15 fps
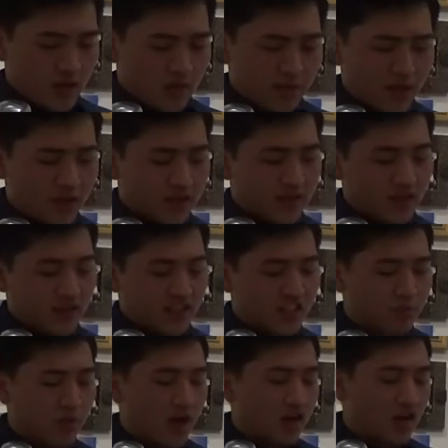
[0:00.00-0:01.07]
But
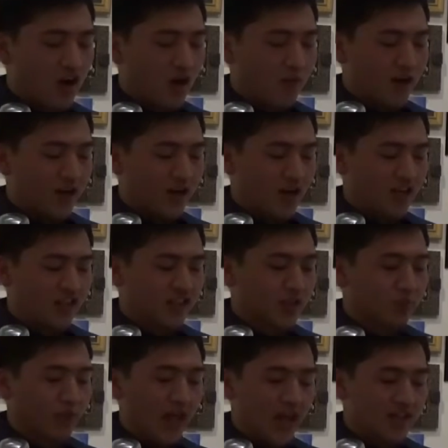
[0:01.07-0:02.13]
despite Comrade Ung's
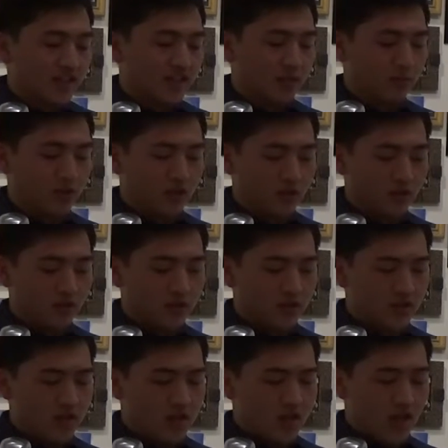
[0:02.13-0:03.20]
placid demeanor,
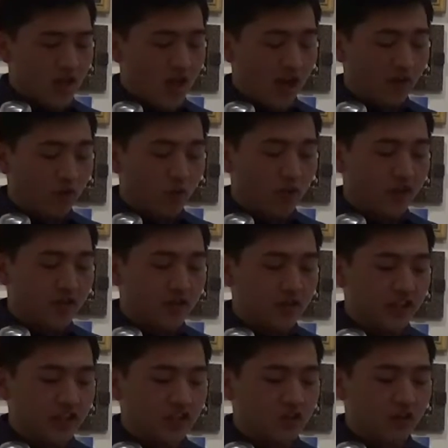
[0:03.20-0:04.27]
everyone knew
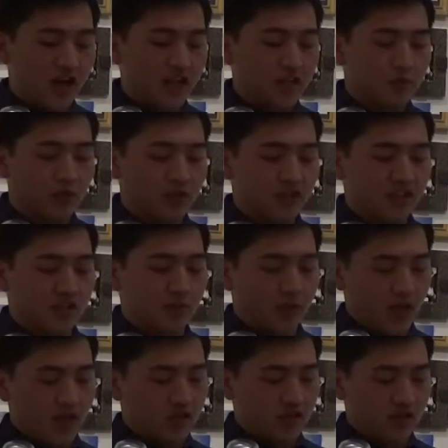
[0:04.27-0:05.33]
he tracked
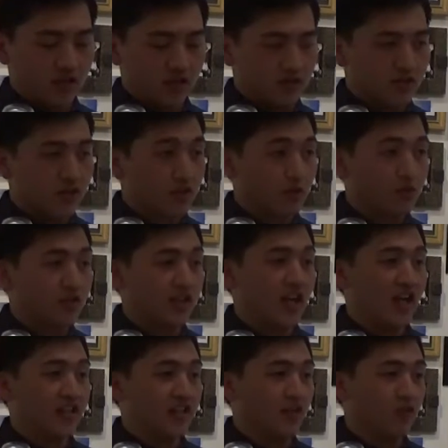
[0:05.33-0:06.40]
participation and
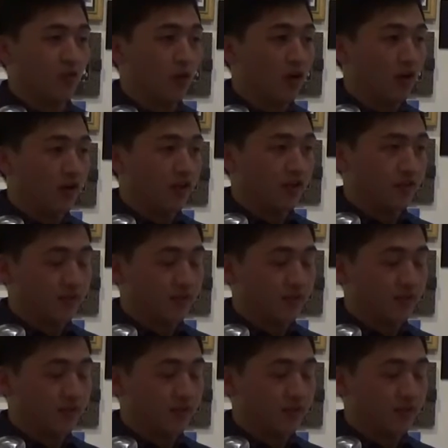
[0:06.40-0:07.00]
scrutinized every word.